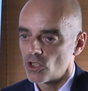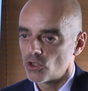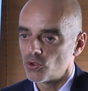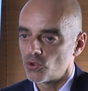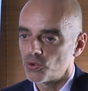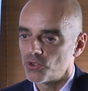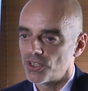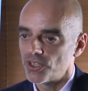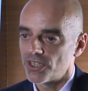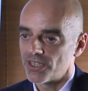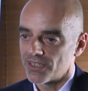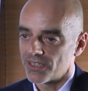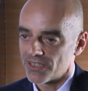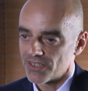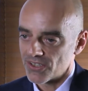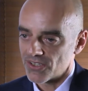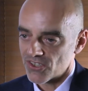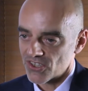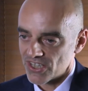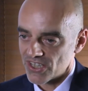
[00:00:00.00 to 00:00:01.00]
to the
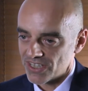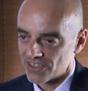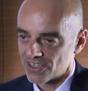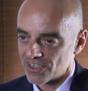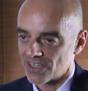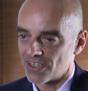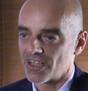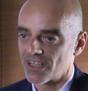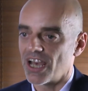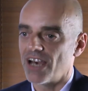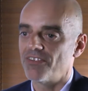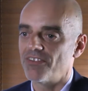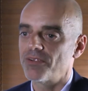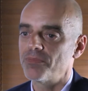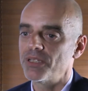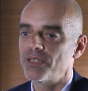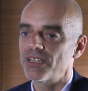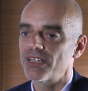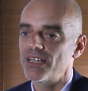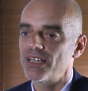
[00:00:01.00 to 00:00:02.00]
central
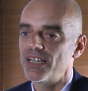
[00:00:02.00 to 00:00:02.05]
government